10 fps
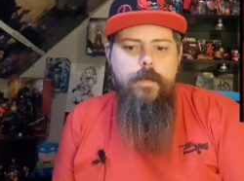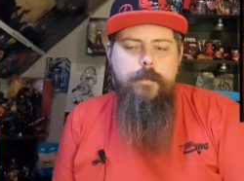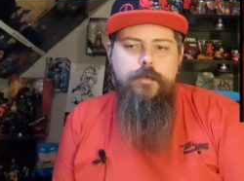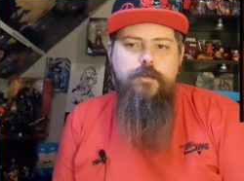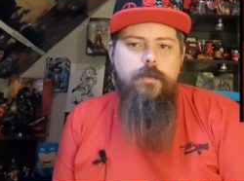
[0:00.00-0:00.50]

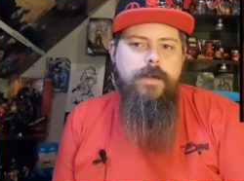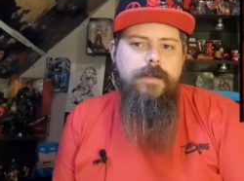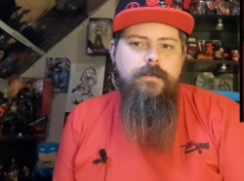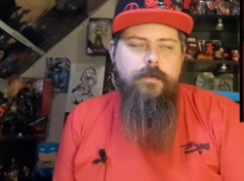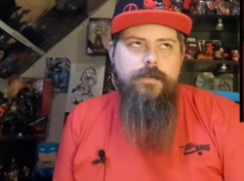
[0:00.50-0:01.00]

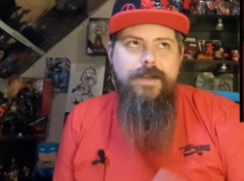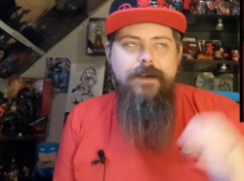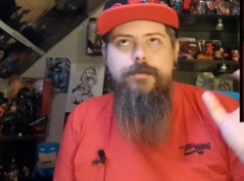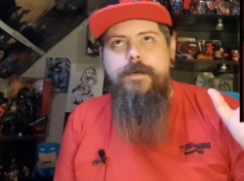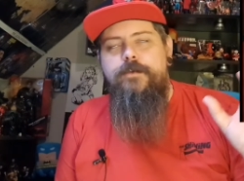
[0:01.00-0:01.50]
the
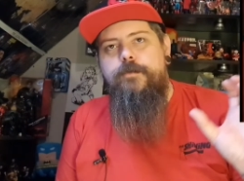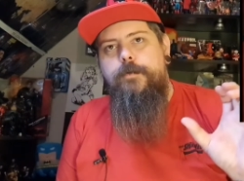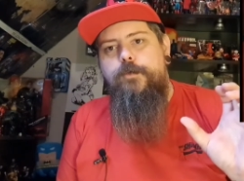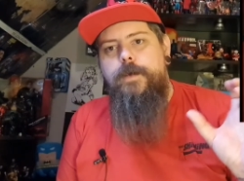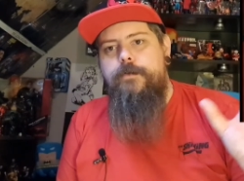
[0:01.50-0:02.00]
dark spaces
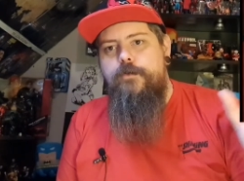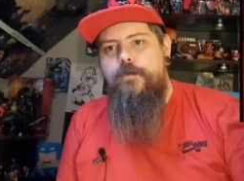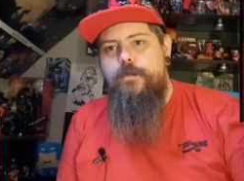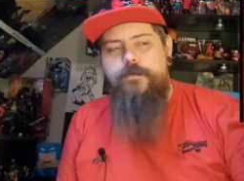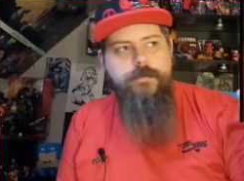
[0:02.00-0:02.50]
between
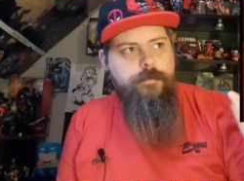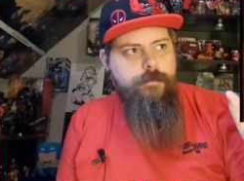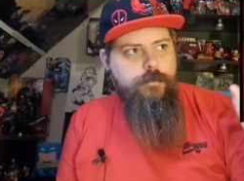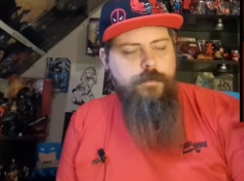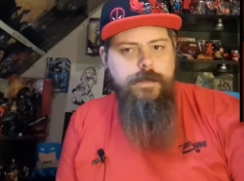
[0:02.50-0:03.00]
rooms
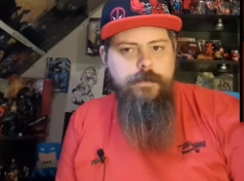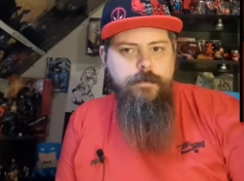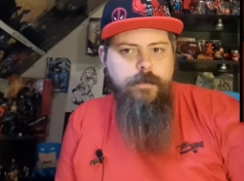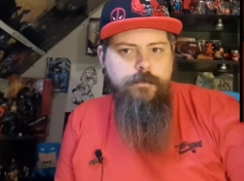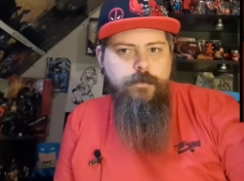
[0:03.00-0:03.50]
and
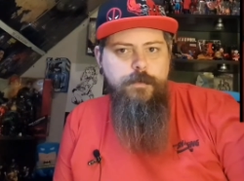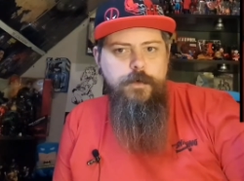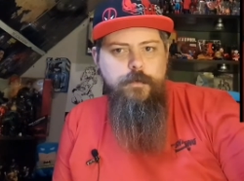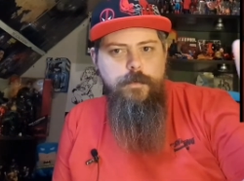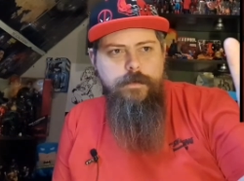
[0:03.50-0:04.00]
between a
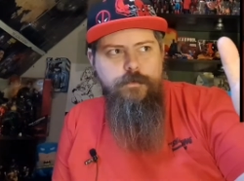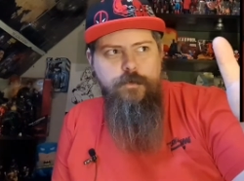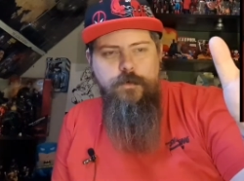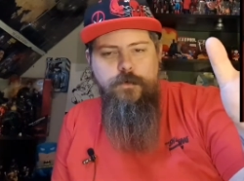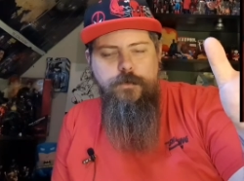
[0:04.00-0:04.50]
slowly opening
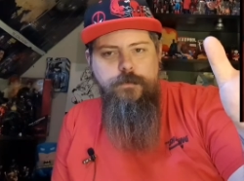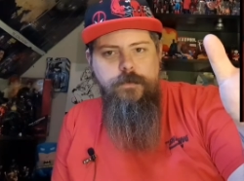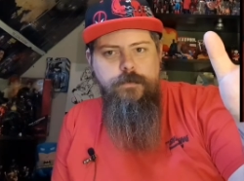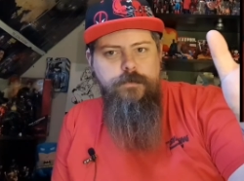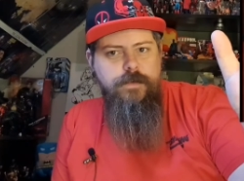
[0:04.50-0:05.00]
door.
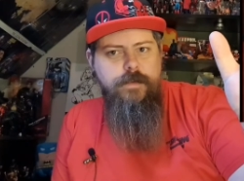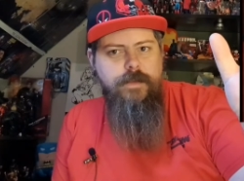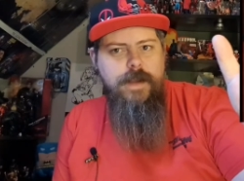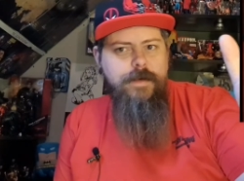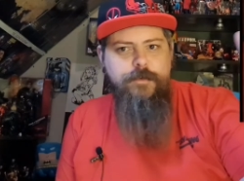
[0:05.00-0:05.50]
You see the
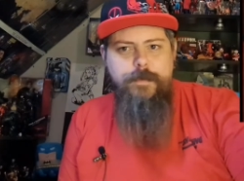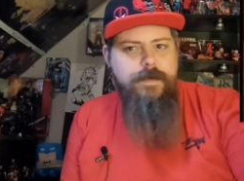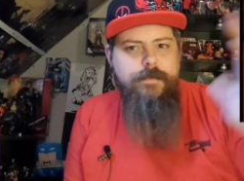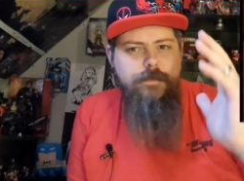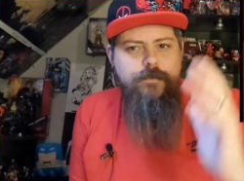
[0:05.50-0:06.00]
darkness, but
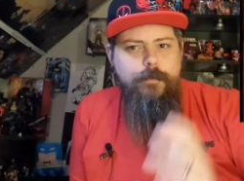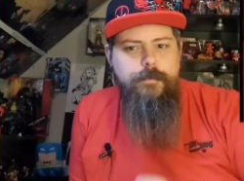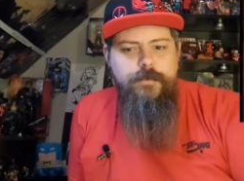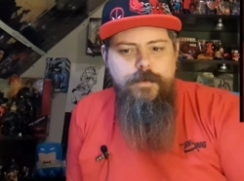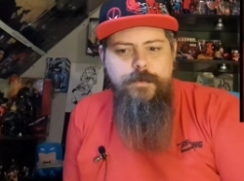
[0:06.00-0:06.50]
nothing
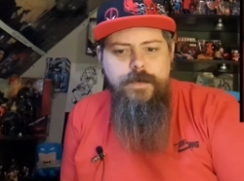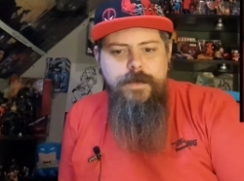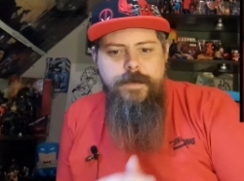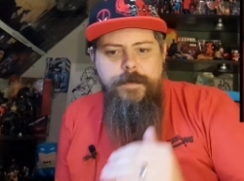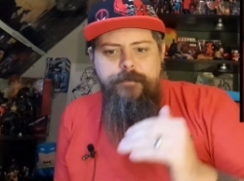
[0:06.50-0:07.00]
jumps out.
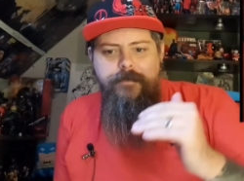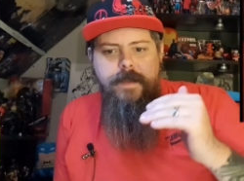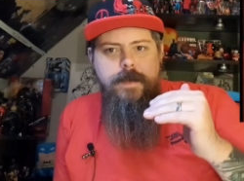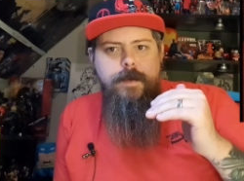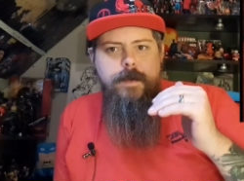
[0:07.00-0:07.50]

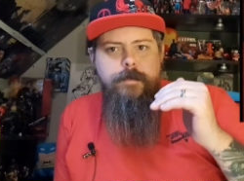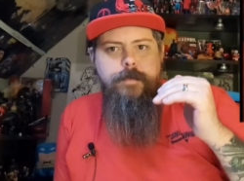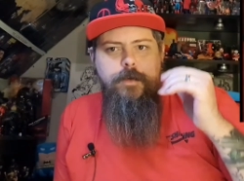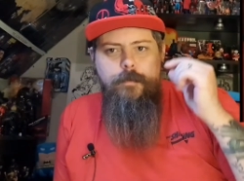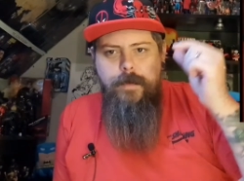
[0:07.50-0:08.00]

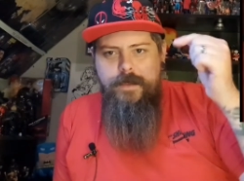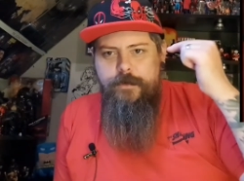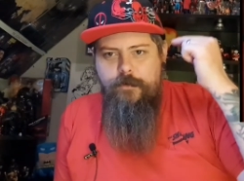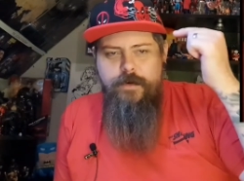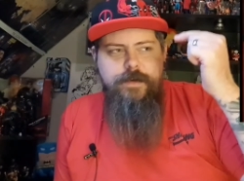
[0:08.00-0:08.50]
But your
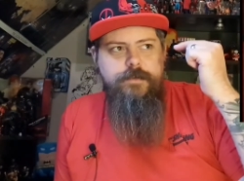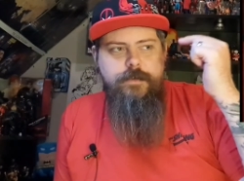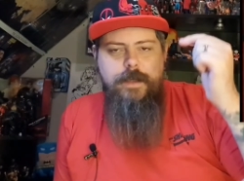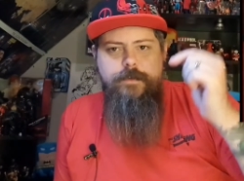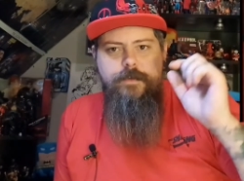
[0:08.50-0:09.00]
mind already
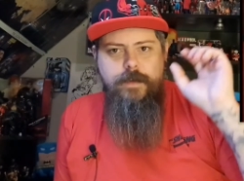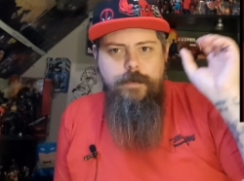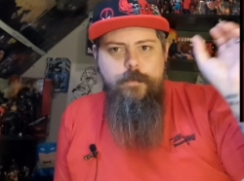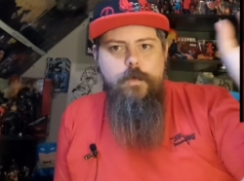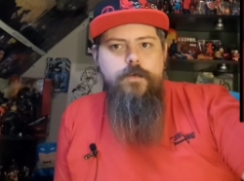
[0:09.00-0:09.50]
starts
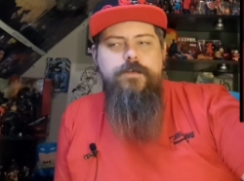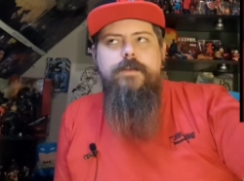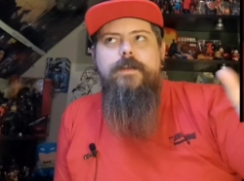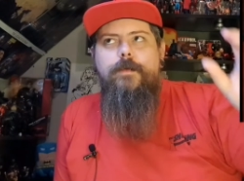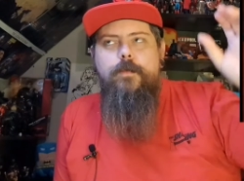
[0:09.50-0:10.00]
thinking, what's
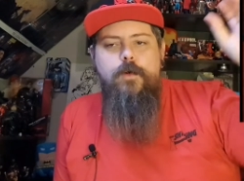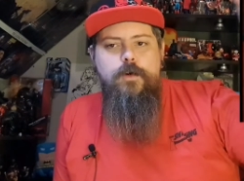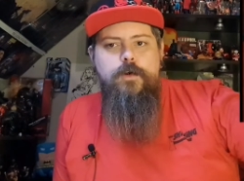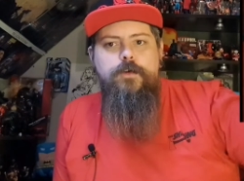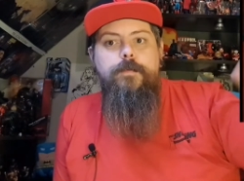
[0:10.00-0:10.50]
in there?
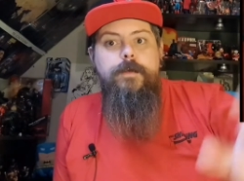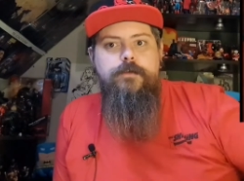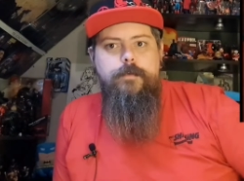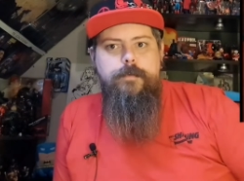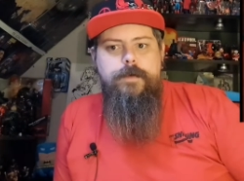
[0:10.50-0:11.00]
What could be
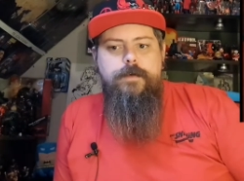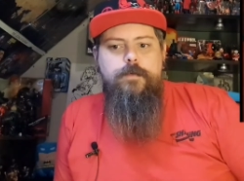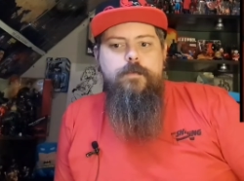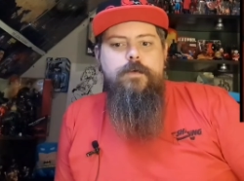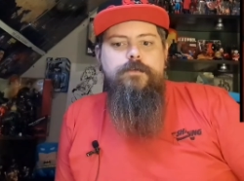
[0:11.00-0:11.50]
jumping
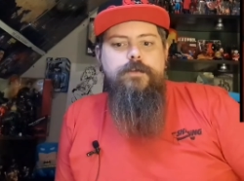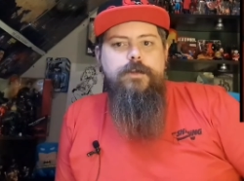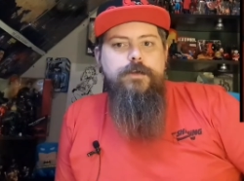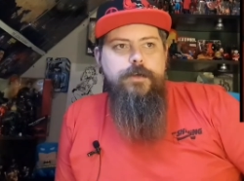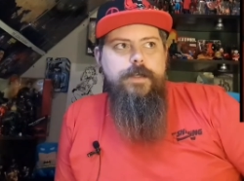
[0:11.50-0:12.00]
out? What's
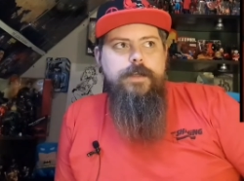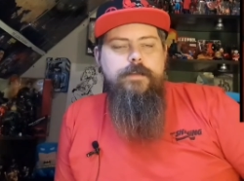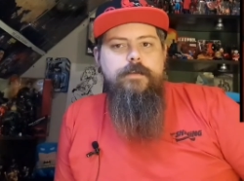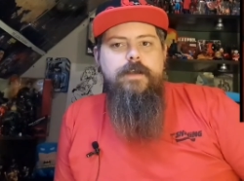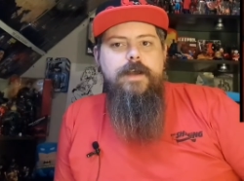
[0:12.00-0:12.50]
lurking
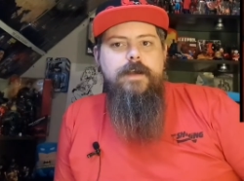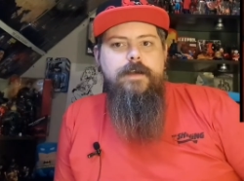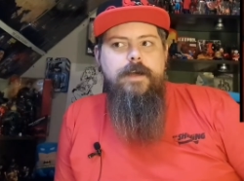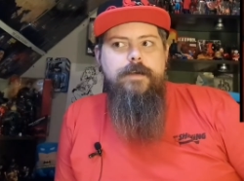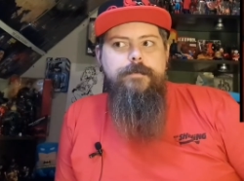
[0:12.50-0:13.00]
in the
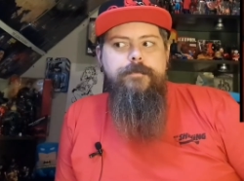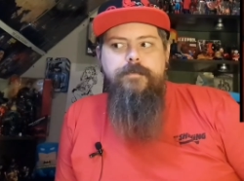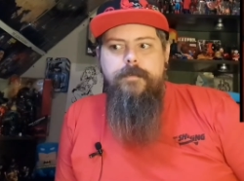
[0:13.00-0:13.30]
dark? And